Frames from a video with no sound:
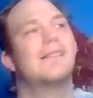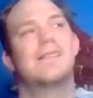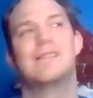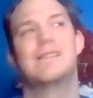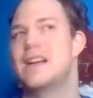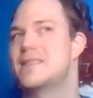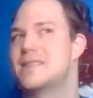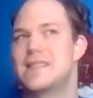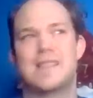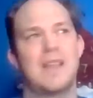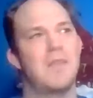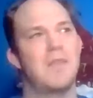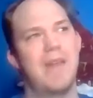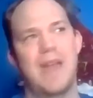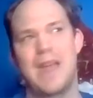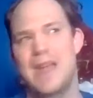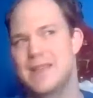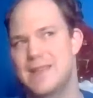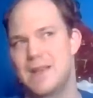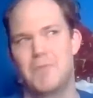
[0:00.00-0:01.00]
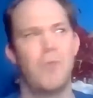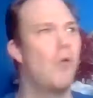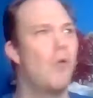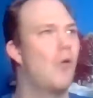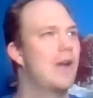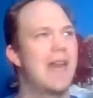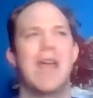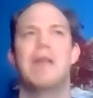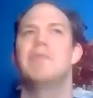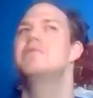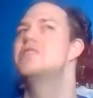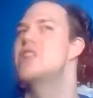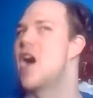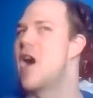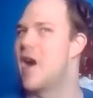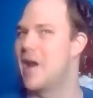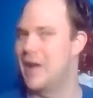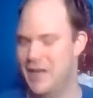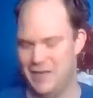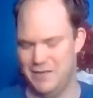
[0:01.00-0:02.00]
There's this amazing boy named
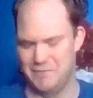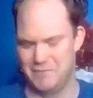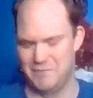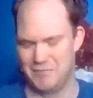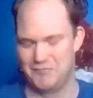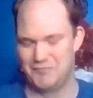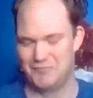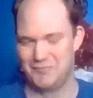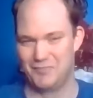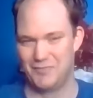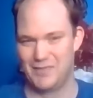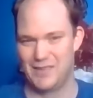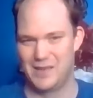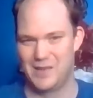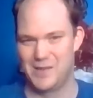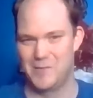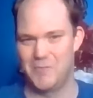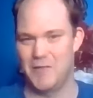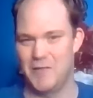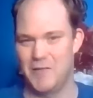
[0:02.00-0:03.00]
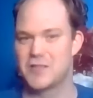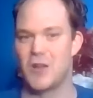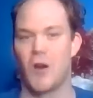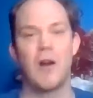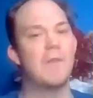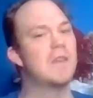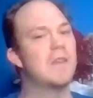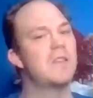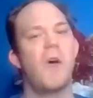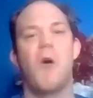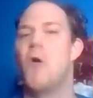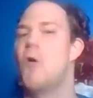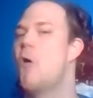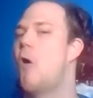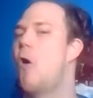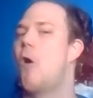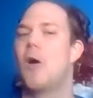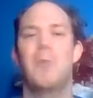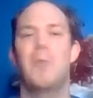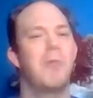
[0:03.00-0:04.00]
Johnny who started this whole
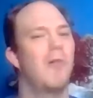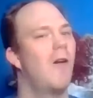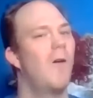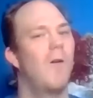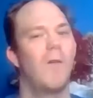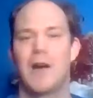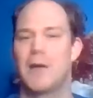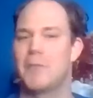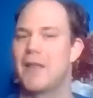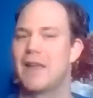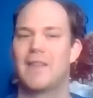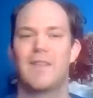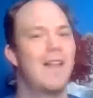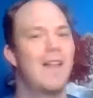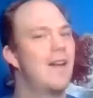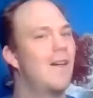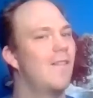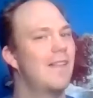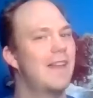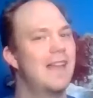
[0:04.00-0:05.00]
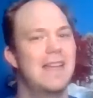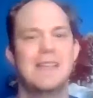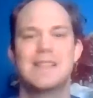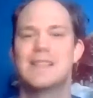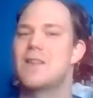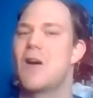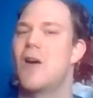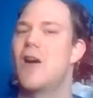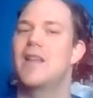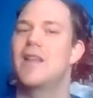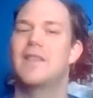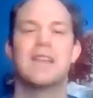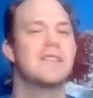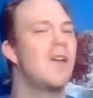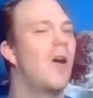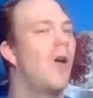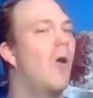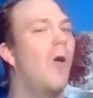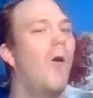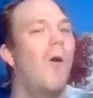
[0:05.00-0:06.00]
R program. Like, literally, he started
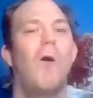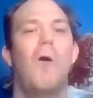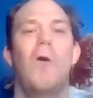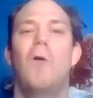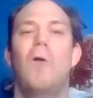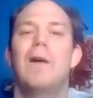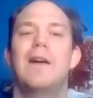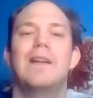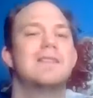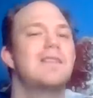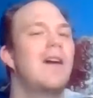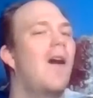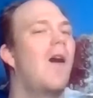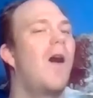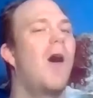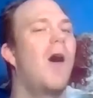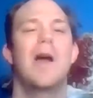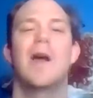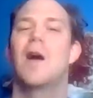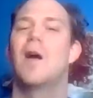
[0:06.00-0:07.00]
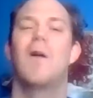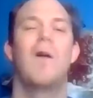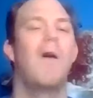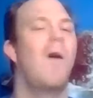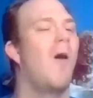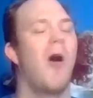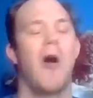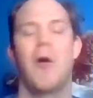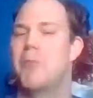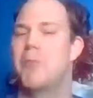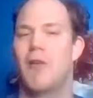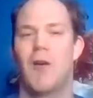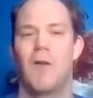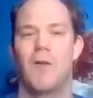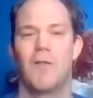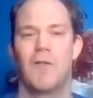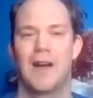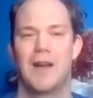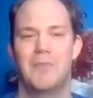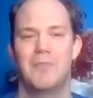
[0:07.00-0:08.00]
this whole entire R
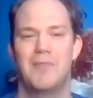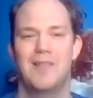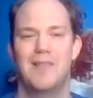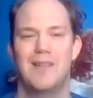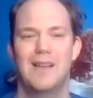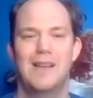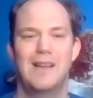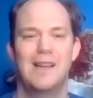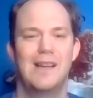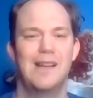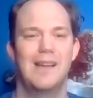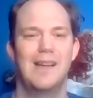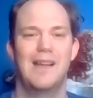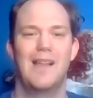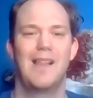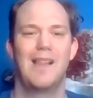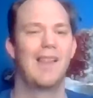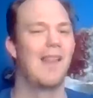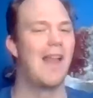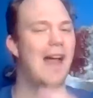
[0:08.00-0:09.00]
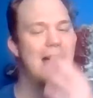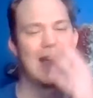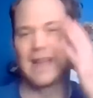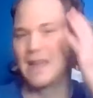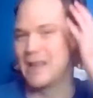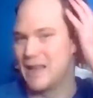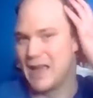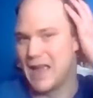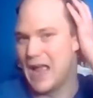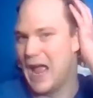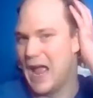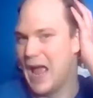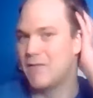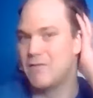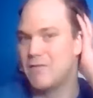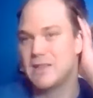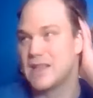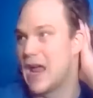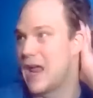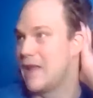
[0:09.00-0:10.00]
program. Like,
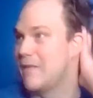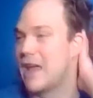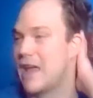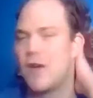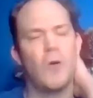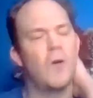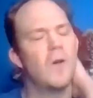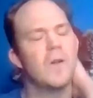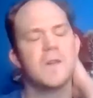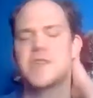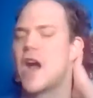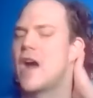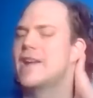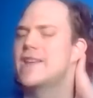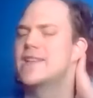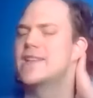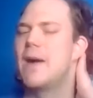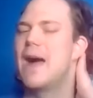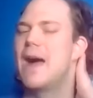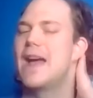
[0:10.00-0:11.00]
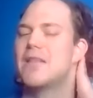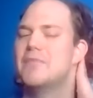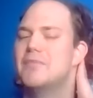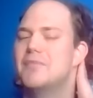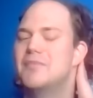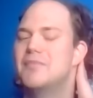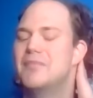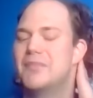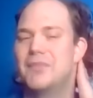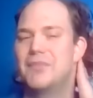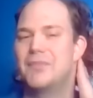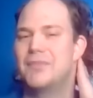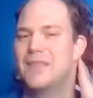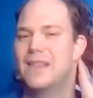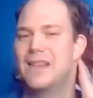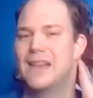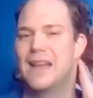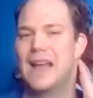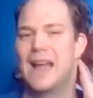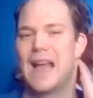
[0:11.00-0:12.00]
and and they call it Johnny's Way.
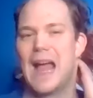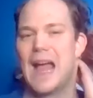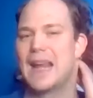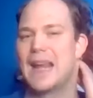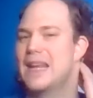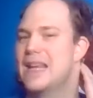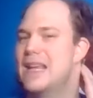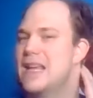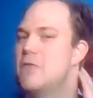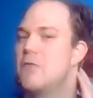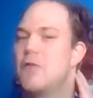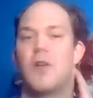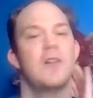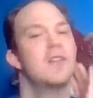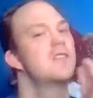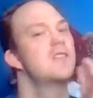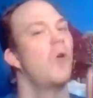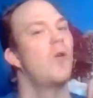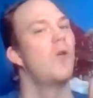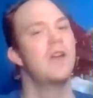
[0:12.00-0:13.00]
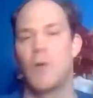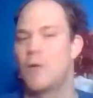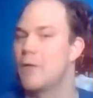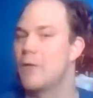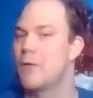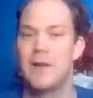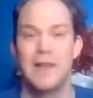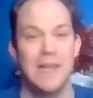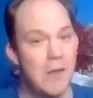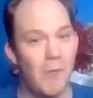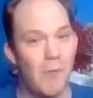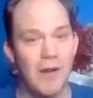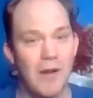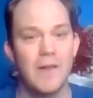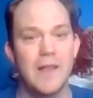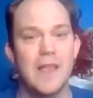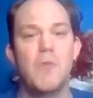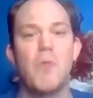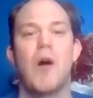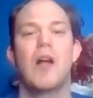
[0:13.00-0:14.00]
And he could so, you know, he
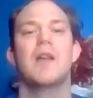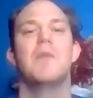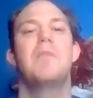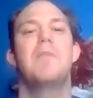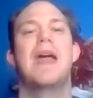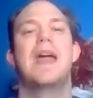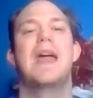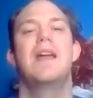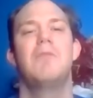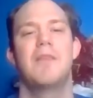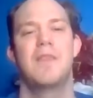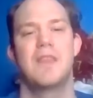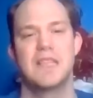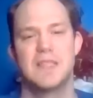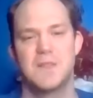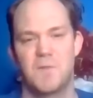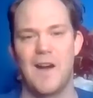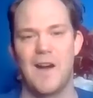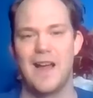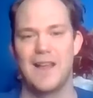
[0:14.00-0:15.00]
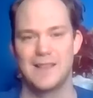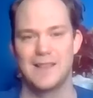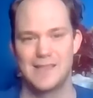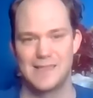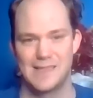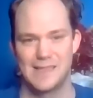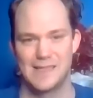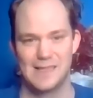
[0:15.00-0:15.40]
wanted, he wanted to paint with his friends.